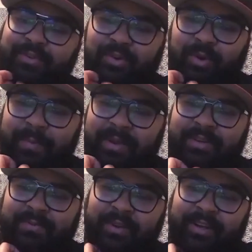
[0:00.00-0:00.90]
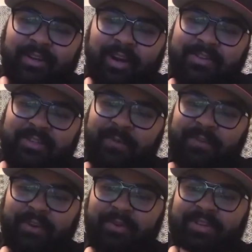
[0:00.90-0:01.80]
2, I mean, it's really a toss-up. I
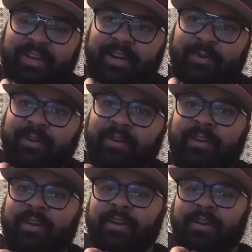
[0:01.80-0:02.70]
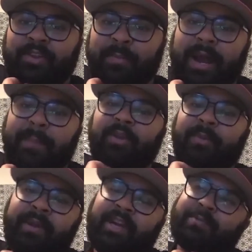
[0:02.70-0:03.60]
feel you can say anyone. The popular
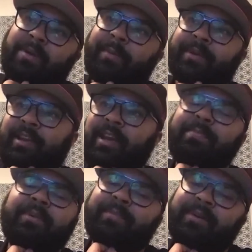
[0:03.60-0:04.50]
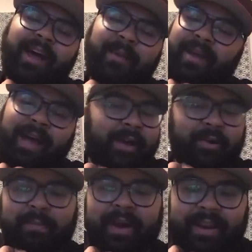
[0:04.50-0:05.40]
pick is probably Tampa, but I
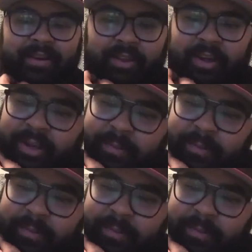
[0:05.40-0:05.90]
don't buy into the hype.